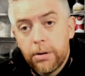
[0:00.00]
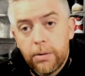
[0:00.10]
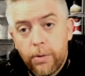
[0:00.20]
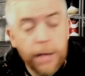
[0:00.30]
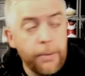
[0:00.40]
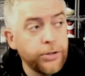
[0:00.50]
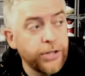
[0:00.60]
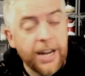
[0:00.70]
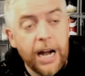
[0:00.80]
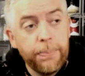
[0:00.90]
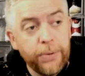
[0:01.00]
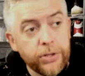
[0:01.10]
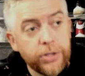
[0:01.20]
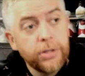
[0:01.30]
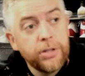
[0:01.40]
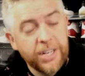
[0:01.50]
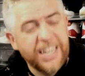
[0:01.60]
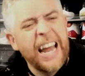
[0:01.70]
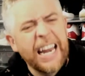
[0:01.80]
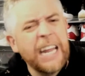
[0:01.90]
one of the most accomplished, to
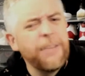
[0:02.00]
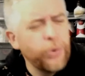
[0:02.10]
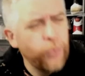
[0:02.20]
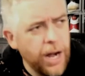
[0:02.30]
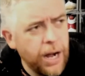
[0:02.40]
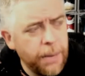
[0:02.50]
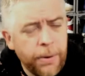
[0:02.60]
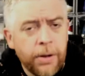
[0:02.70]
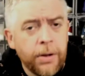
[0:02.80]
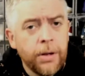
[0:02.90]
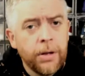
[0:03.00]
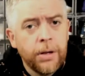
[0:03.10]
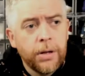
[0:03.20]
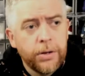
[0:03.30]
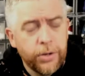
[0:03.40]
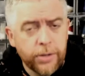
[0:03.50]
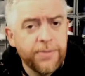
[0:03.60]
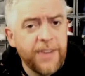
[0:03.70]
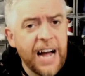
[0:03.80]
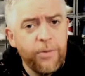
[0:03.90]
kind of give the rub to
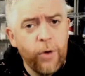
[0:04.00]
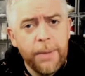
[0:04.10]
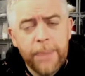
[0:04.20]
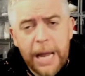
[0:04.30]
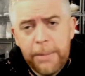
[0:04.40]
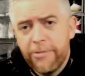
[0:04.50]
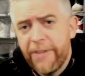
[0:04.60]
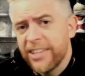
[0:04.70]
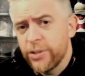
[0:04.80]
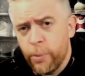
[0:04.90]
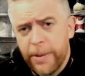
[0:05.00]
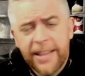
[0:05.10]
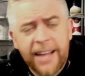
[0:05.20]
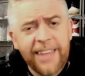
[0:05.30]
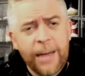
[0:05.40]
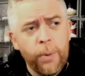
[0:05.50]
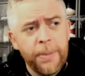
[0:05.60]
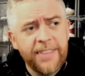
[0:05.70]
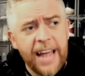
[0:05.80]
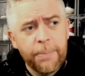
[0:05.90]
those 5 women baby faces who will be in that
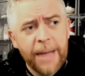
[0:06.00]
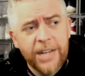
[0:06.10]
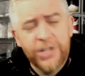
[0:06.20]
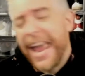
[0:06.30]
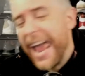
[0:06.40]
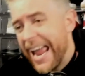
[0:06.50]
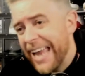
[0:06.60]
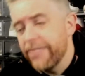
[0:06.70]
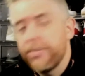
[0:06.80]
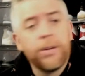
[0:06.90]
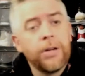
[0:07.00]
10-woman tag match, and